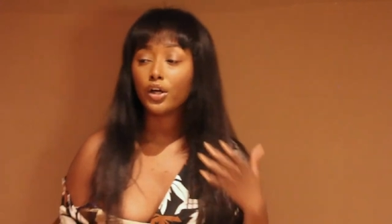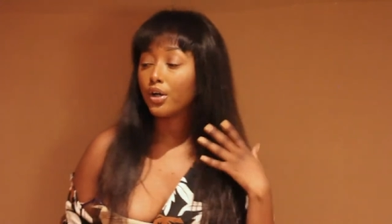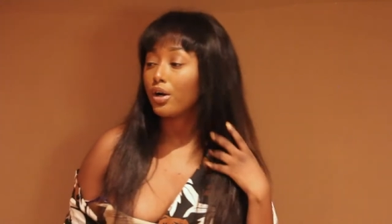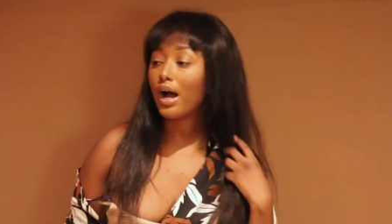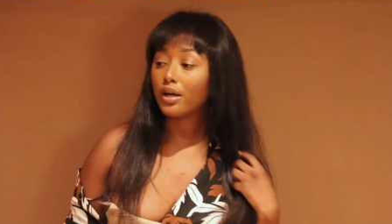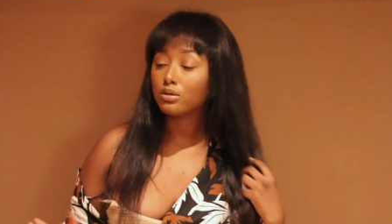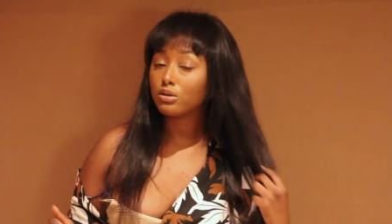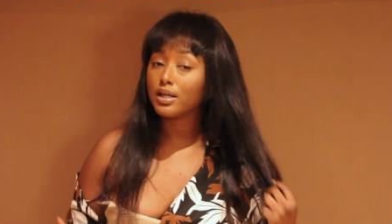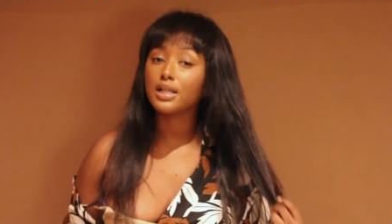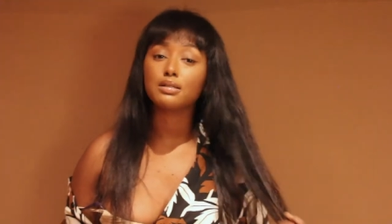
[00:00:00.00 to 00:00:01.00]
Girl, how you do
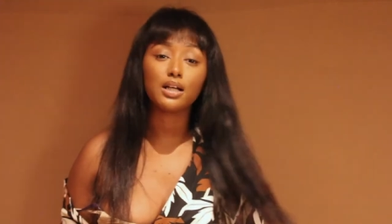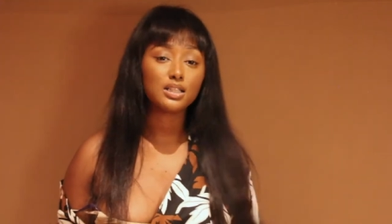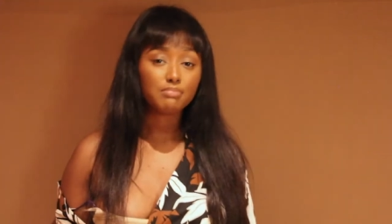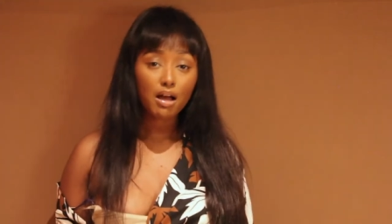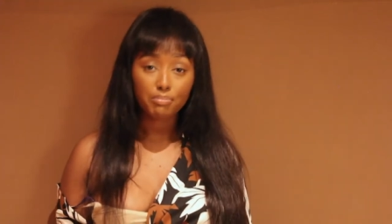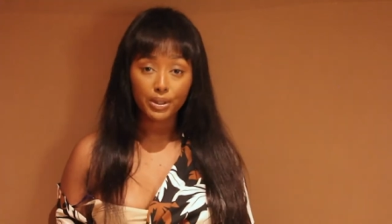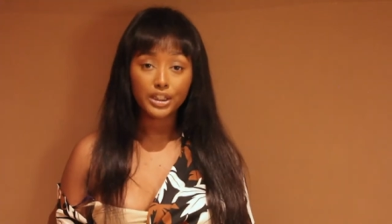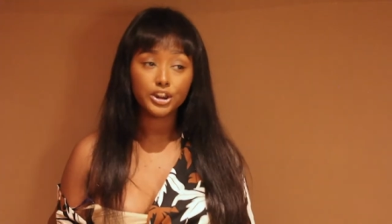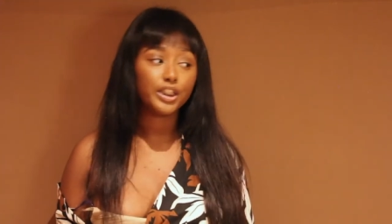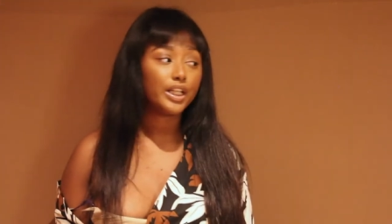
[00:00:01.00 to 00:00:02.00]
this? Cause of my
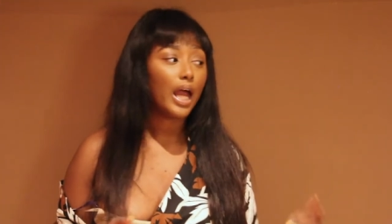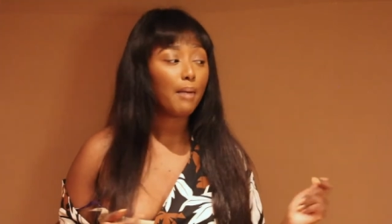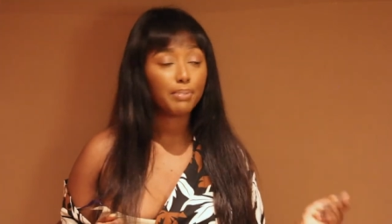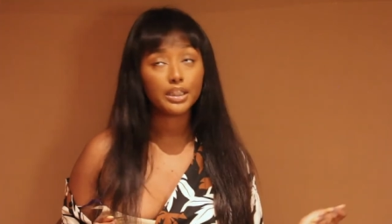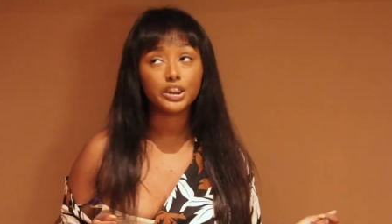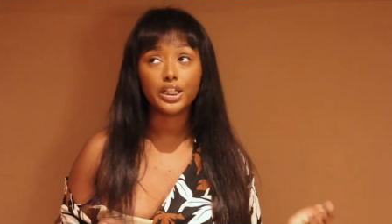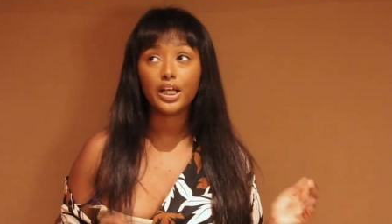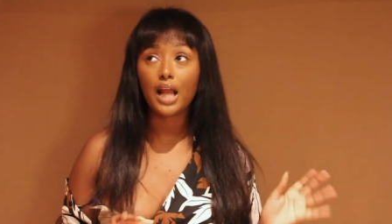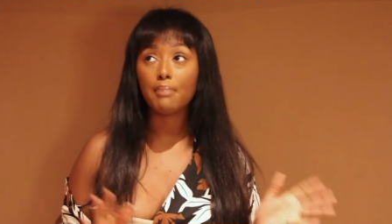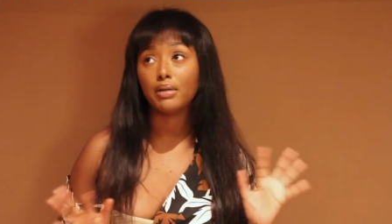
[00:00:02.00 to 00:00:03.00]
budget. I
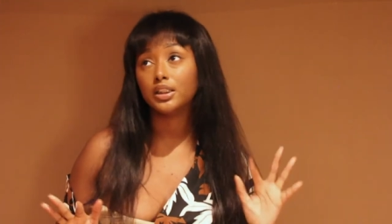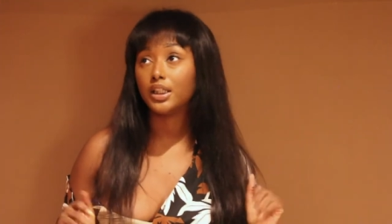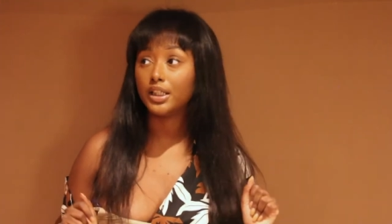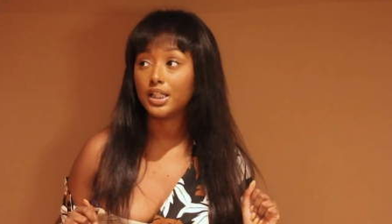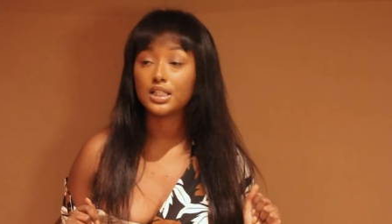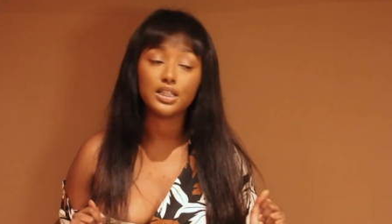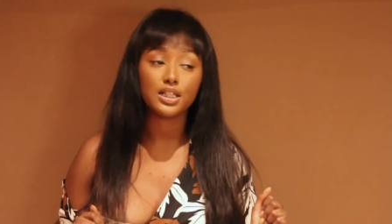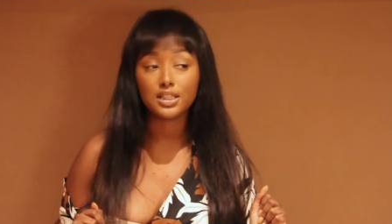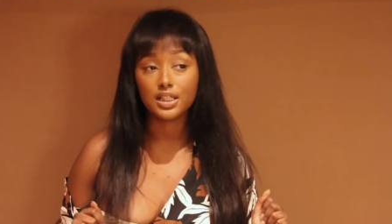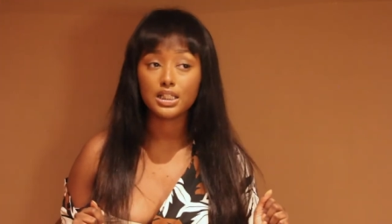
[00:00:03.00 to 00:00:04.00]
budgeted. I budgeted this,
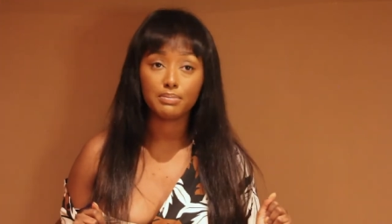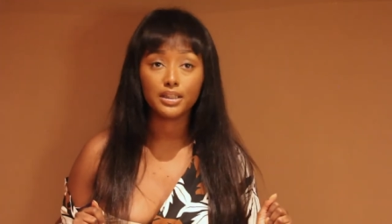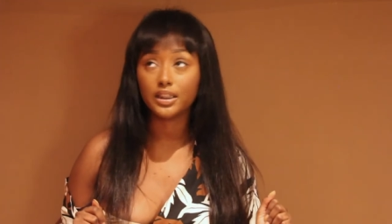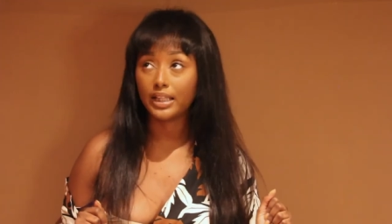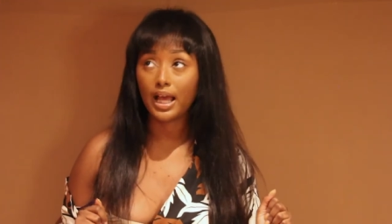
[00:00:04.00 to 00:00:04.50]
this, this, budget